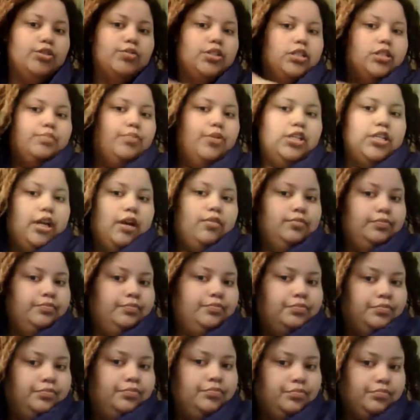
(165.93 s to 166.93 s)
I'm just
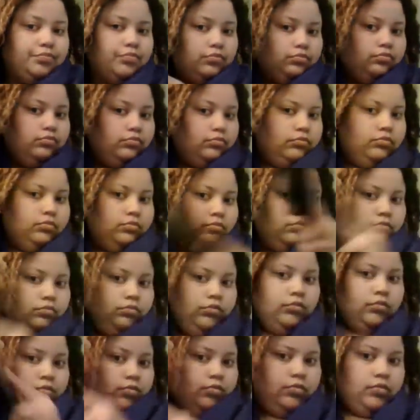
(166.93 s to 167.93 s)
doing this because my hair
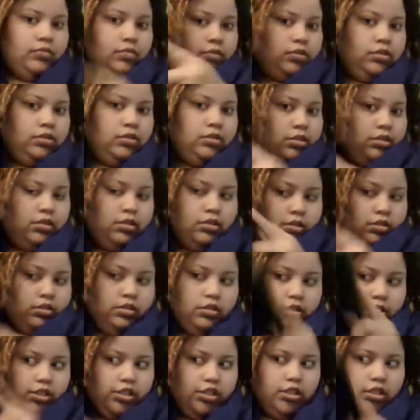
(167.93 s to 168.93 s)
literally hasn't had
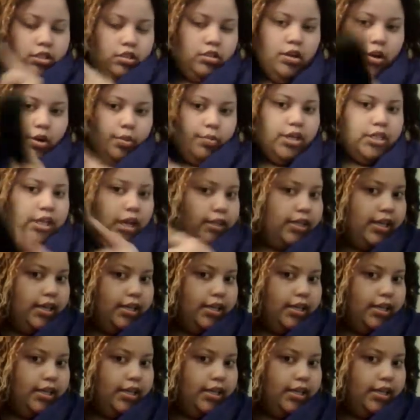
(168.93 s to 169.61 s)
moisture on it in forever.